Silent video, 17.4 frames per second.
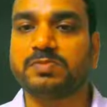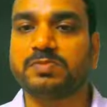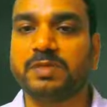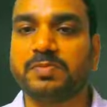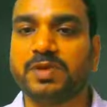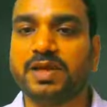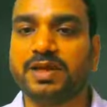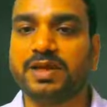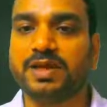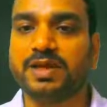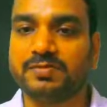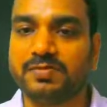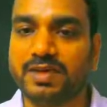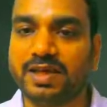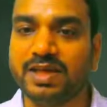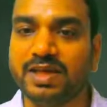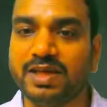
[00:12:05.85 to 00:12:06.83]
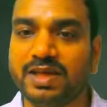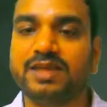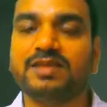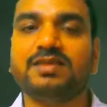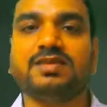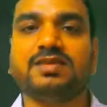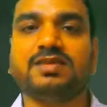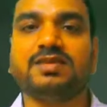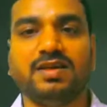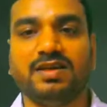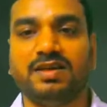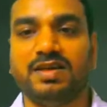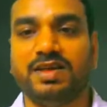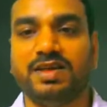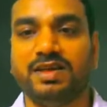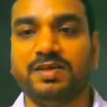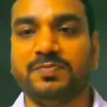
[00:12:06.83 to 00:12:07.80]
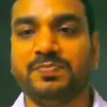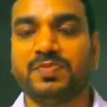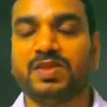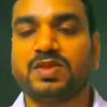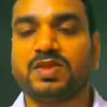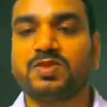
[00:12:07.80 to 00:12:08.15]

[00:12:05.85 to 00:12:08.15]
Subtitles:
multiplying V and T.